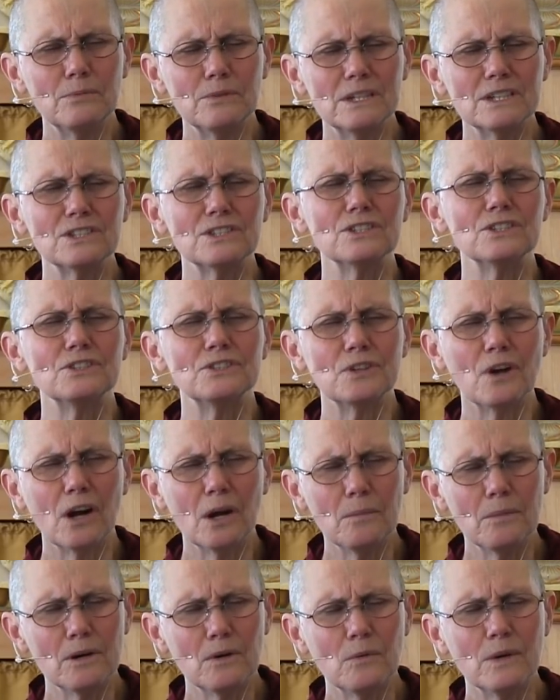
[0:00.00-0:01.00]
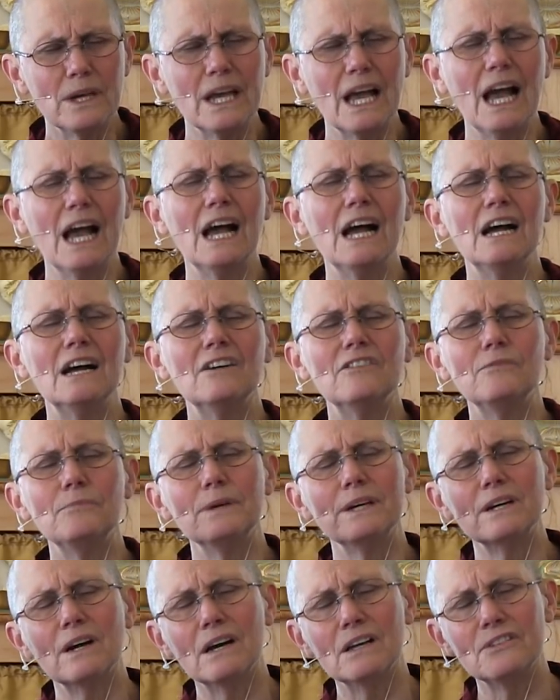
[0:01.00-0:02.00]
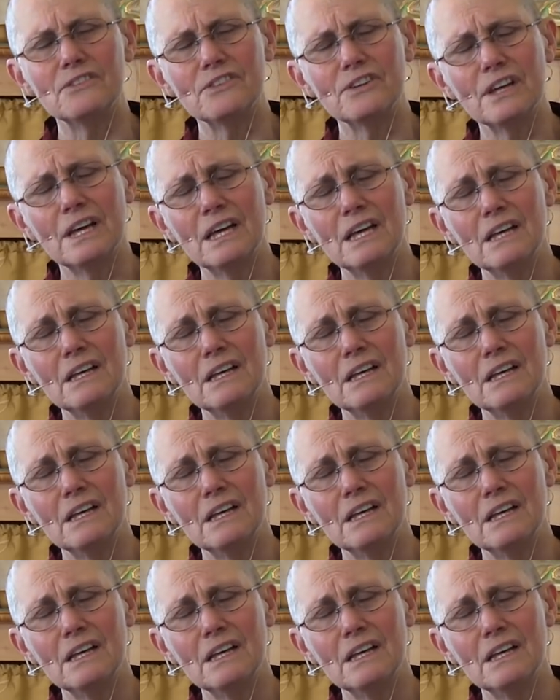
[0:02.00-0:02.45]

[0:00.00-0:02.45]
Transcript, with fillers: precious Dharma we have because